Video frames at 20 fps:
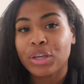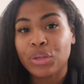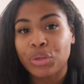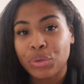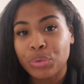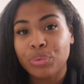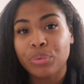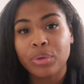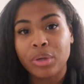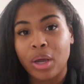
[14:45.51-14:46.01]

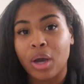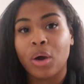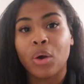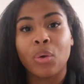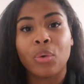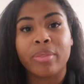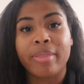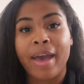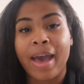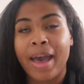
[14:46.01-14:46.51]
you
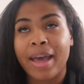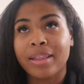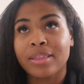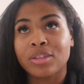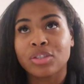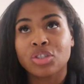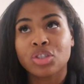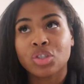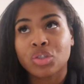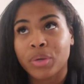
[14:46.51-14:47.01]
know that the
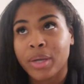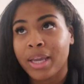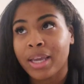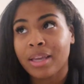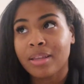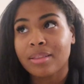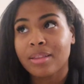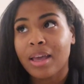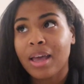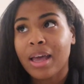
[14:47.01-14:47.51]

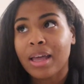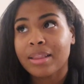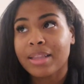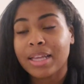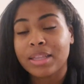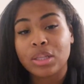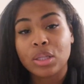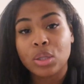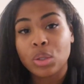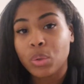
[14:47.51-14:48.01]
strength
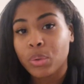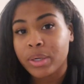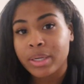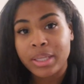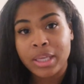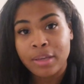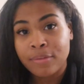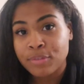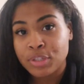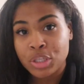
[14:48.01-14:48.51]
that the Lord
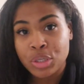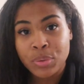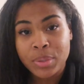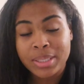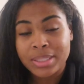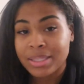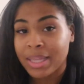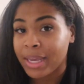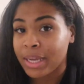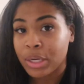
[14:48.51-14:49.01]
gives you
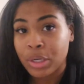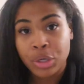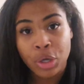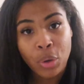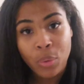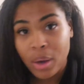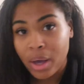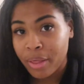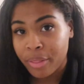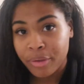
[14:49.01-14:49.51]
is like
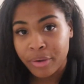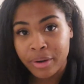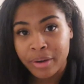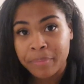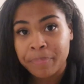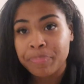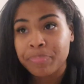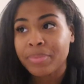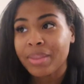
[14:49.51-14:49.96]
no other,